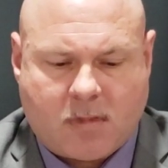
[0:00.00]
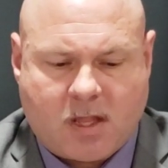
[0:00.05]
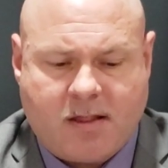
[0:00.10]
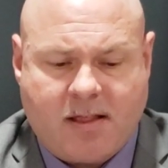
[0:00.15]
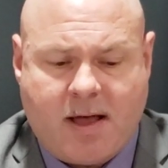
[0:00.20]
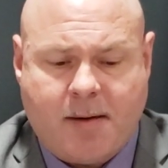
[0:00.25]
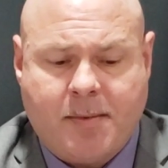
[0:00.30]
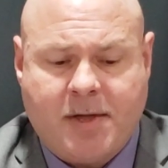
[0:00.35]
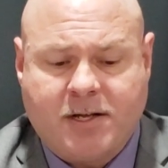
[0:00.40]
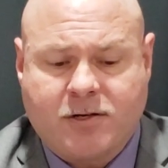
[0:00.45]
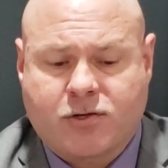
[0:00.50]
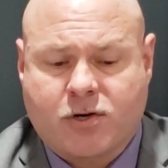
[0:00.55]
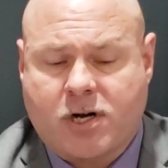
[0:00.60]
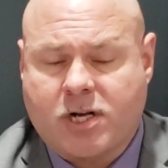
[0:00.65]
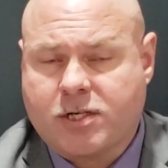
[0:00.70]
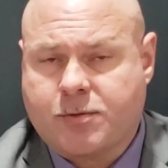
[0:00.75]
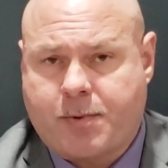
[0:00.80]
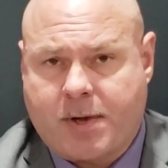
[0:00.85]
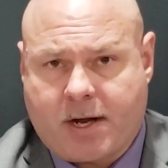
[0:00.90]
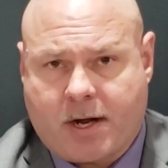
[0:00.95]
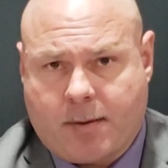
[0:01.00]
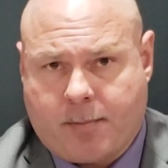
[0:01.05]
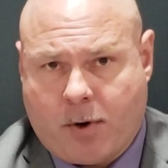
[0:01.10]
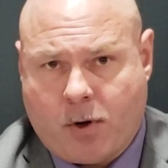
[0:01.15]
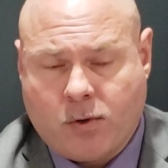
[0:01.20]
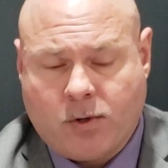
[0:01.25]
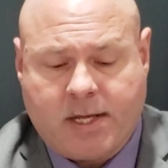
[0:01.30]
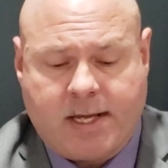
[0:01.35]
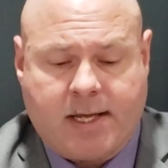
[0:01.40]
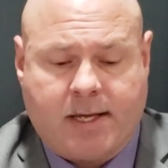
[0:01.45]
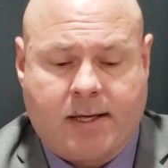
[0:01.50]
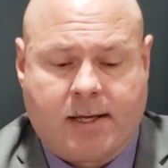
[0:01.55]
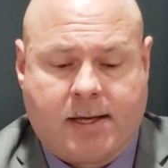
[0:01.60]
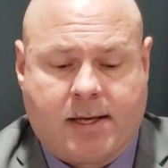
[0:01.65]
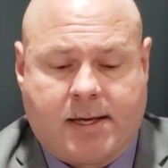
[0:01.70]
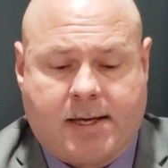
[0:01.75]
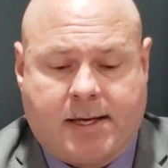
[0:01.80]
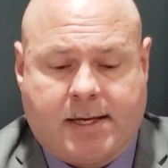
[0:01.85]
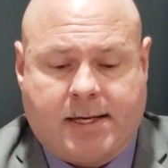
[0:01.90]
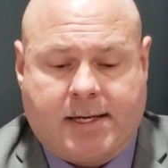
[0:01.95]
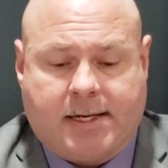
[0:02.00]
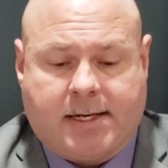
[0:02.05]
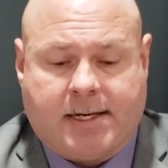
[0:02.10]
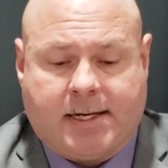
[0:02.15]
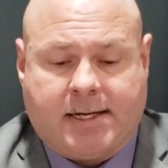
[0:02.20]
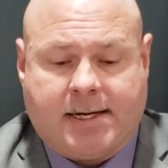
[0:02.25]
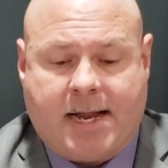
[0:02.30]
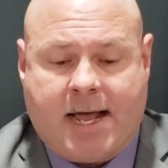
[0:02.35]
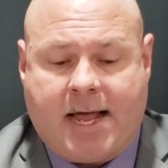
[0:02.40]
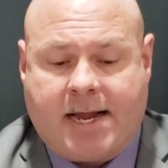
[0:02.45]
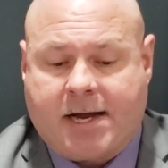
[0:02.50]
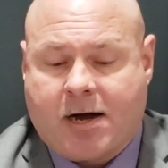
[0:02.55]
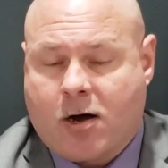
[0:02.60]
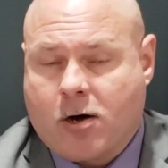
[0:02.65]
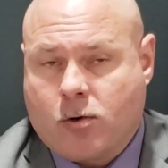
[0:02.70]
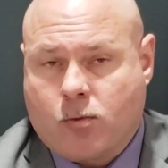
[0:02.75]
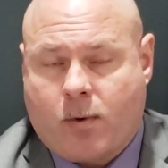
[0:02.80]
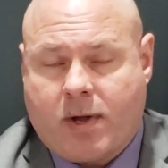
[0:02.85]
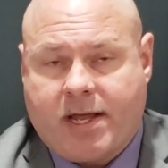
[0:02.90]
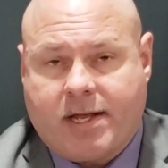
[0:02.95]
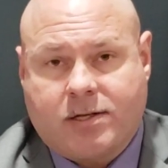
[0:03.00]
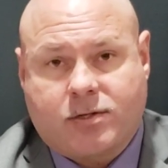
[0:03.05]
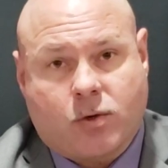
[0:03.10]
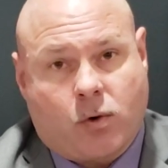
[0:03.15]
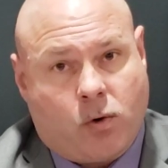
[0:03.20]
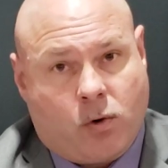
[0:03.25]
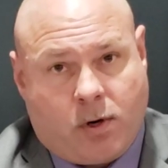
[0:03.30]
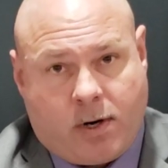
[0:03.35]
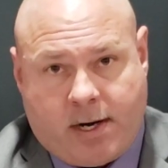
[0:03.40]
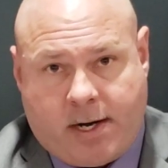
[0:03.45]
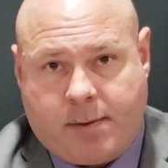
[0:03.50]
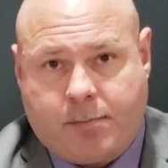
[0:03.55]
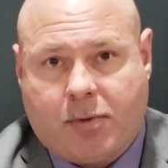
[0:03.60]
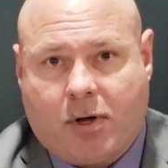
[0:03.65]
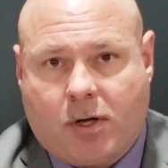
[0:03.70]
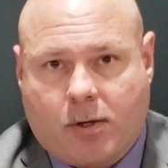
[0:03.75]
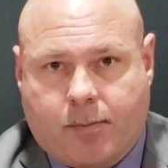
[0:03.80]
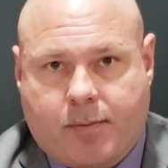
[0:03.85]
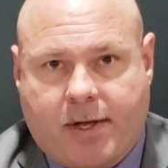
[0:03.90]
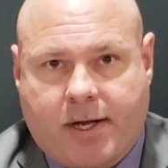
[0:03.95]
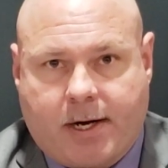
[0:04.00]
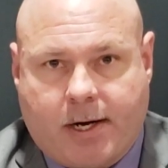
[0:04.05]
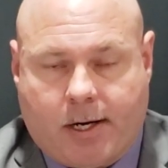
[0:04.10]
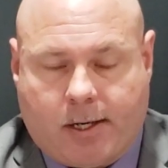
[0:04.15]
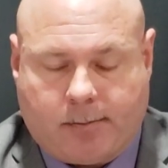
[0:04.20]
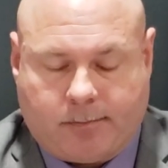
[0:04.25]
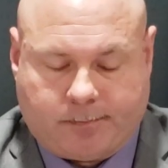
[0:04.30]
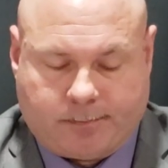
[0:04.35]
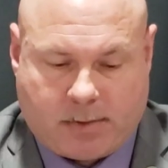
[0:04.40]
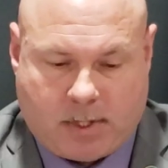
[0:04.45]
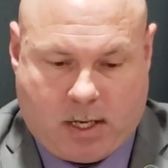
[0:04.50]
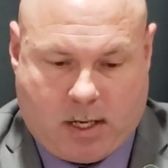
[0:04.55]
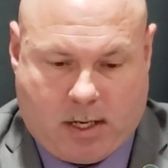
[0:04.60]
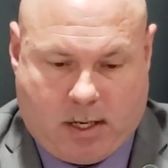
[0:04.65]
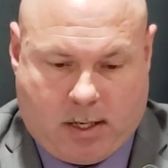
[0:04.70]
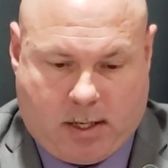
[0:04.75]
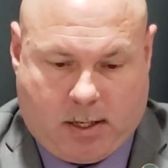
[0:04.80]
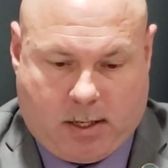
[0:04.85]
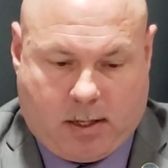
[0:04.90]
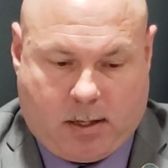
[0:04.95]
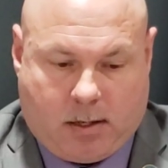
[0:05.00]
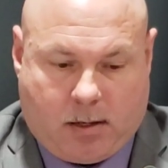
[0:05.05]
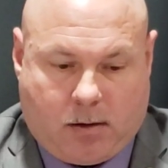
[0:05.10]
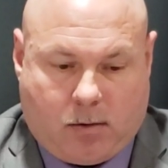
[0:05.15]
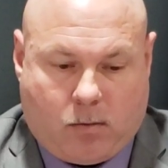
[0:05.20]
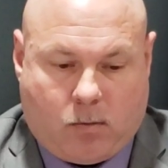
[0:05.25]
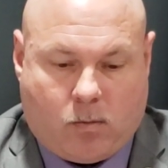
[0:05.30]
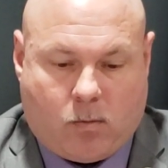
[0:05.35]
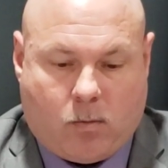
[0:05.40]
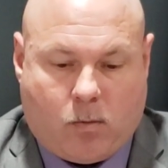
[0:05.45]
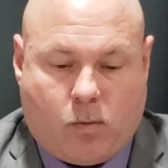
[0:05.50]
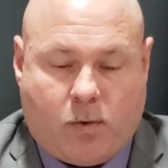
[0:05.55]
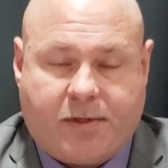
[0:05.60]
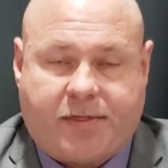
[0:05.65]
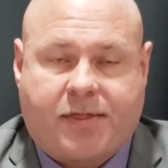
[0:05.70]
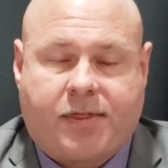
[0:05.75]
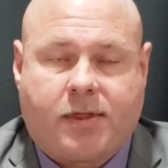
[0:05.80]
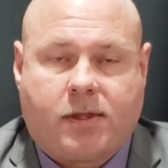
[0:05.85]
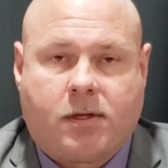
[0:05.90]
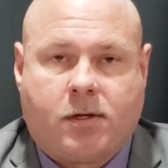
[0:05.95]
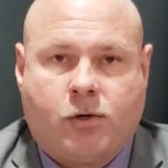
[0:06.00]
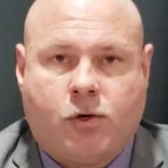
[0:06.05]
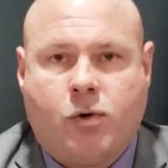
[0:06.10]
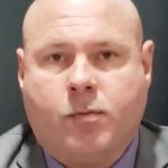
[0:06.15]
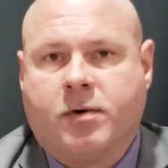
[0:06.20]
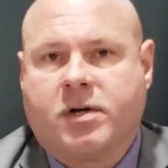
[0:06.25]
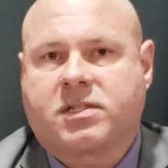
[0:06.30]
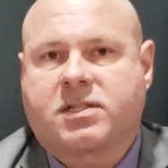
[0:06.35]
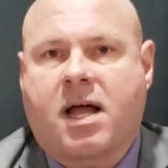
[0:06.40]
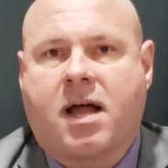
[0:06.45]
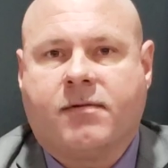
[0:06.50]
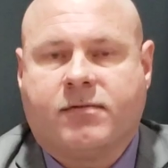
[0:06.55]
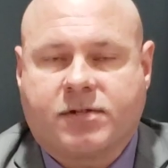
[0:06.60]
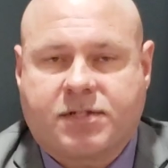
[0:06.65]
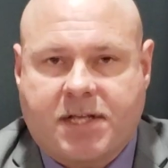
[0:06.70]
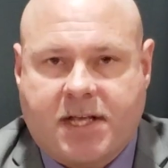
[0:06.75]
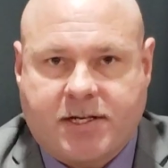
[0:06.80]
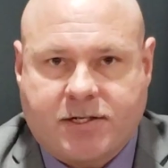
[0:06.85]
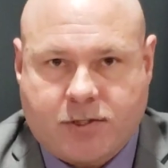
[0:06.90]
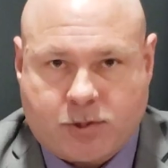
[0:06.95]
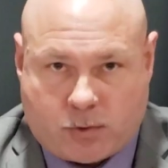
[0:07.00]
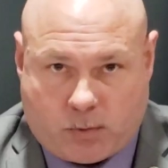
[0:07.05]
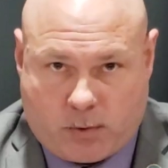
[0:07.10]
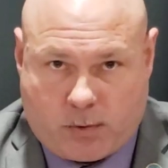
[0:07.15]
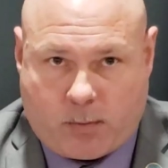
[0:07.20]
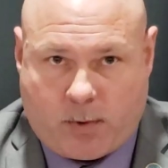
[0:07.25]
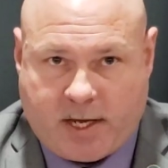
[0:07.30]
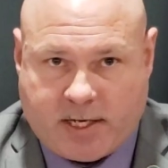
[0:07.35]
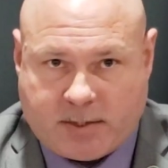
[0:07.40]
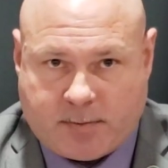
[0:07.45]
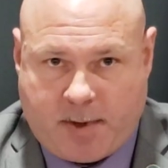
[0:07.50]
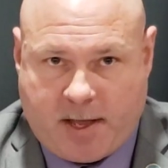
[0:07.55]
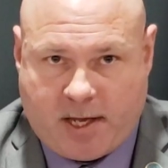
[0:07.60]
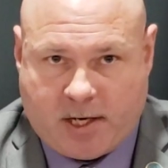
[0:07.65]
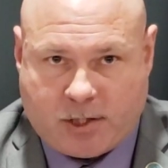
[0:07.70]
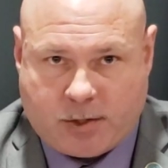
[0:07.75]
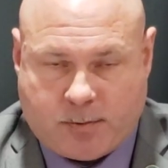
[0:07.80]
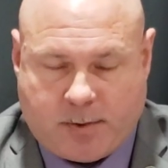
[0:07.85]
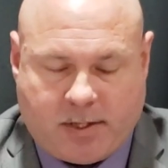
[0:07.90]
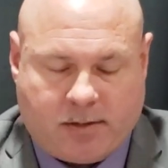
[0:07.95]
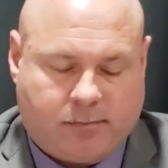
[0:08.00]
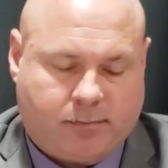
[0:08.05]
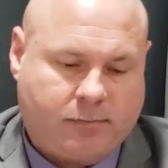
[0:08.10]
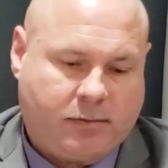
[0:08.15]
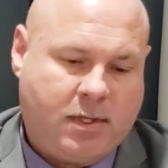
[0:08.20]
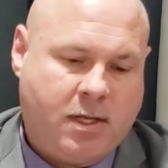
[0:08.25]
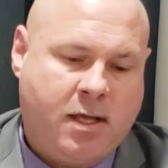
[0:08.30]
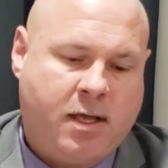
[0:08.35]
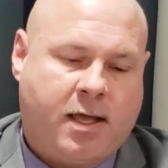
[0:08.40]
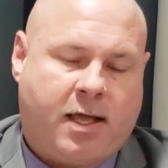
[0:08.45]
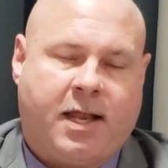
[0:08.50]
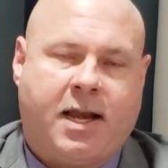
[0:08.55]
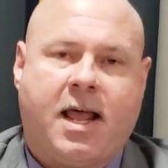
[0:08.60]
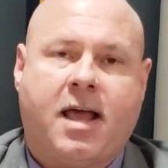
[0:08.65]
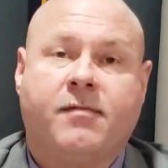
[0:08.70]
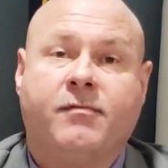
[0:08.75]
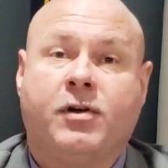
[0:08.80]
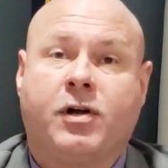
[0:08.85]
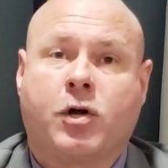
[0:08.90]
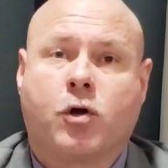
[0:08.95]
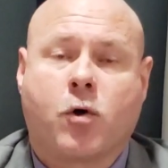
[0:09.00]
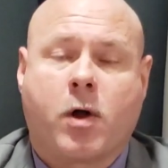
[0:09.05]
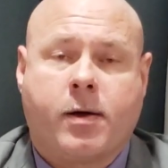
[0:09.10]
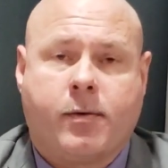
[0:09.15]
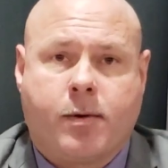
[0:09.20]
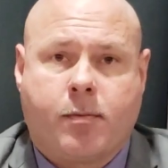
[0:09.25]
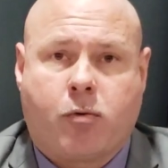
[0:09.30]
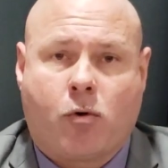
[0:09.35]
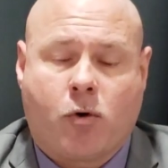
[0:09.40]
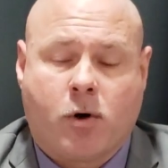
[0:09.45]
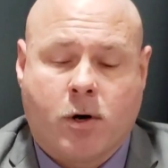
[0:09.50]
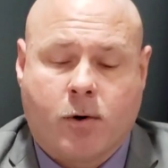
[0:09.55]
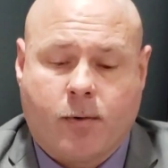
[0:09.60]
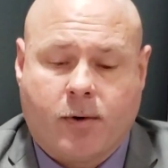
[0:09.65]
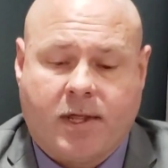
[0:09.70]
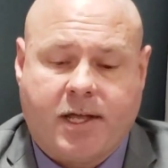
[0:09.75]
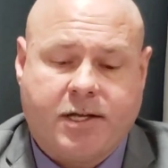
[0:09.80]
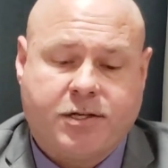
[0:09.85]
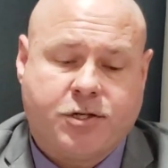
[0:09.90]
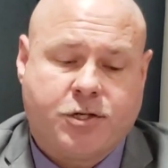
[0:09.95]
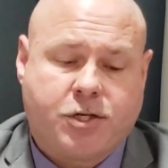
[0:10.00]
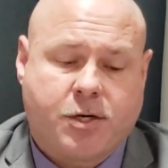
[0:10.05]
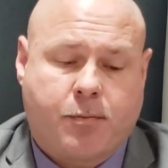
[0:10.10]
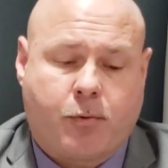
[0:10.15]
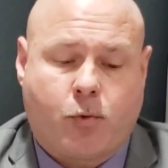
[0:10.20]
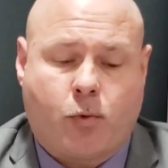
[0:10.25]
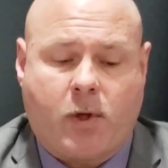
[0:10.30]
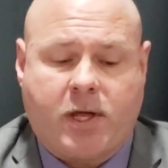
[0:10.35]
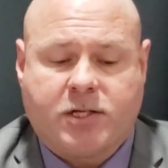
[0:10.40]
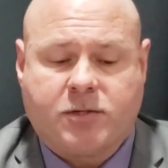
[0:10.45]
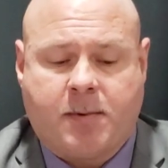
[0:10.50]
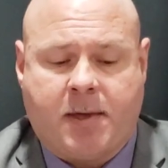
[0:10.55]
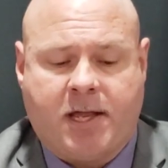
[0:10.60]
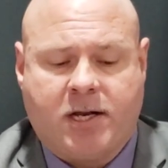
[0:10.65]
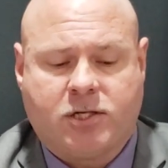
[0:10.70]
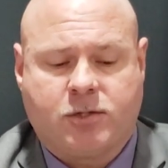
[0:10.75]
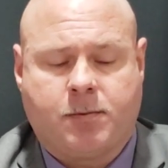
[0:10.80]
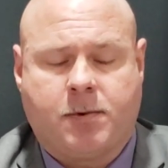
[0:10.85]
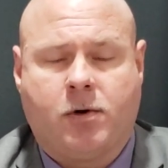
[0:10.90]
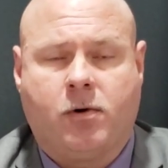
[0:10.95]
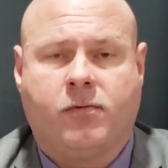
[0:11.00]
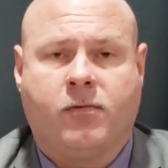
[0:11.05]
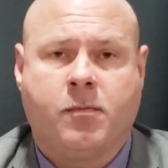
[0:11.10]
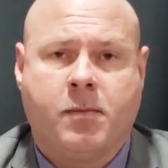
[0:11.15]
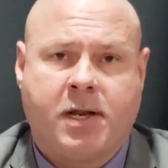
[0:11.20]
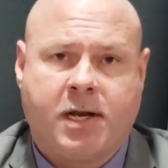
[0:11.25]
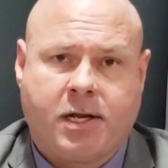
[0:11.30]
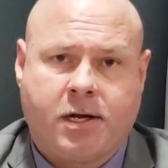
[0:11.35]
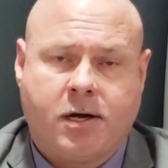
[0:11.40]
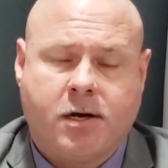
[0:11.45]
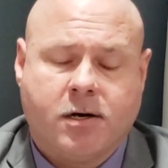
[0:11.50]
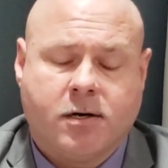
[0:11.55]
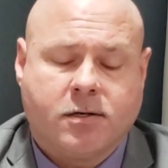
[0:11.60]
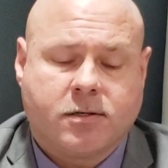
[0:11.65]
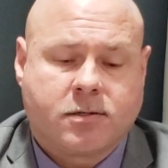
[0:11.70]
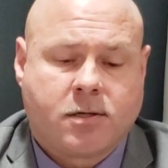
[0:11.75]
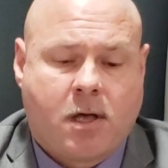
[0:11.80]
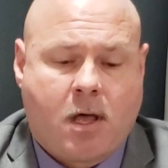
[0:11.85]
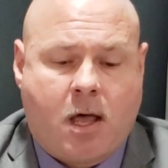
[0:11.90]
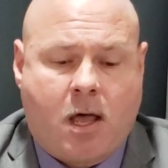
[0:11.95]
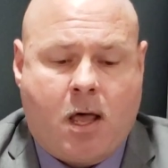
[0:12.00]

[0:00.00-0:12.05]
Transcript: That meant trash pickup only, not yard waste or any bulk pickup. With numerous conversations with Waste Management and having a great rapport and relationship with Waste Management over many years,